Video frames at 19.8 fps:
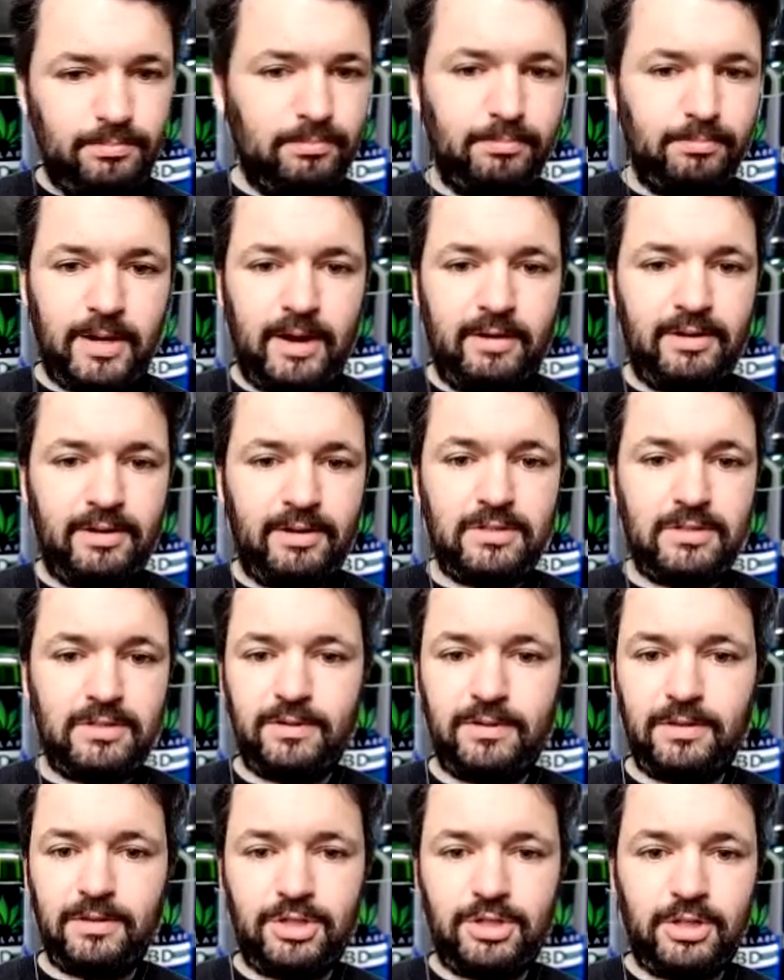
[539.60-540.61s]
Parents for
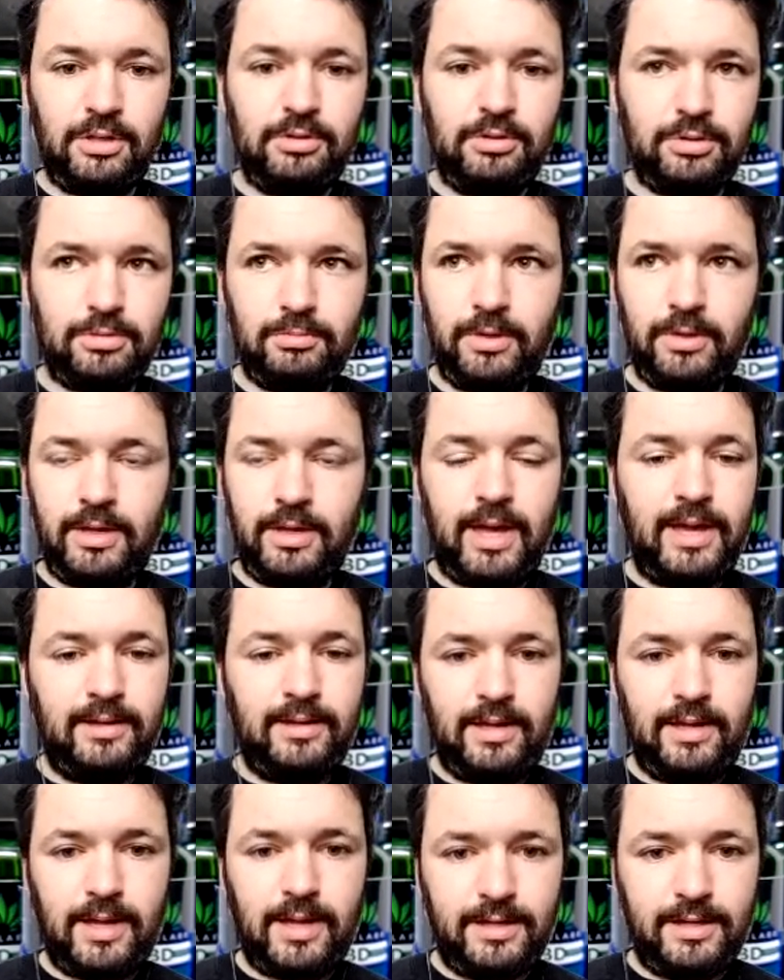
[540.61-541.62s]
their children with
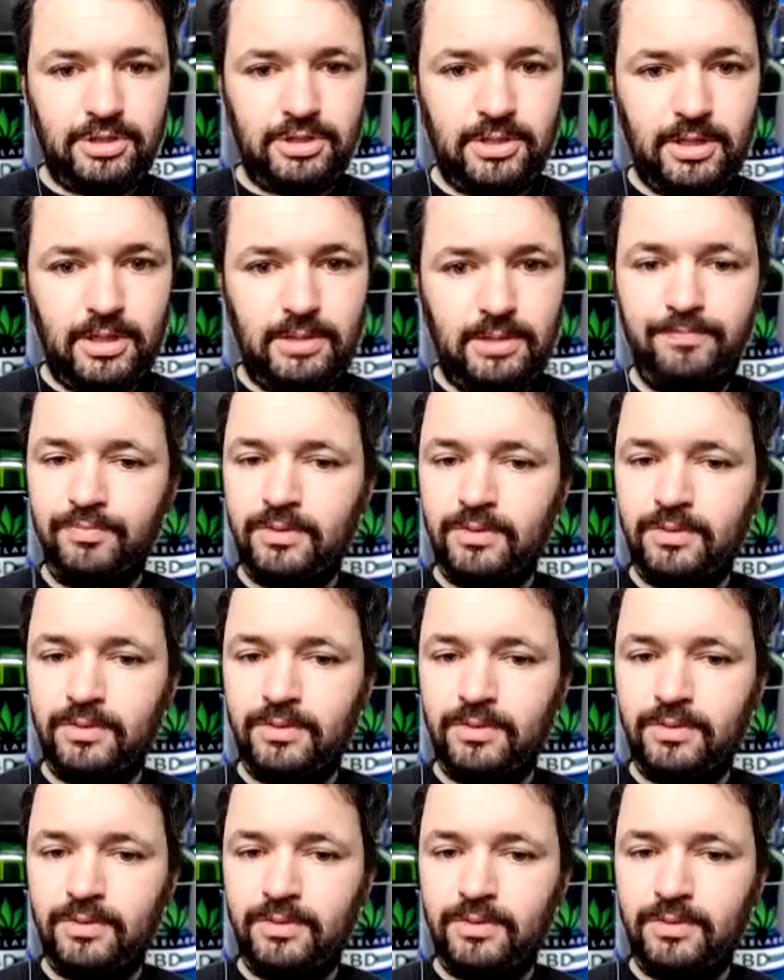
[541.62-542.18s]
ADHD.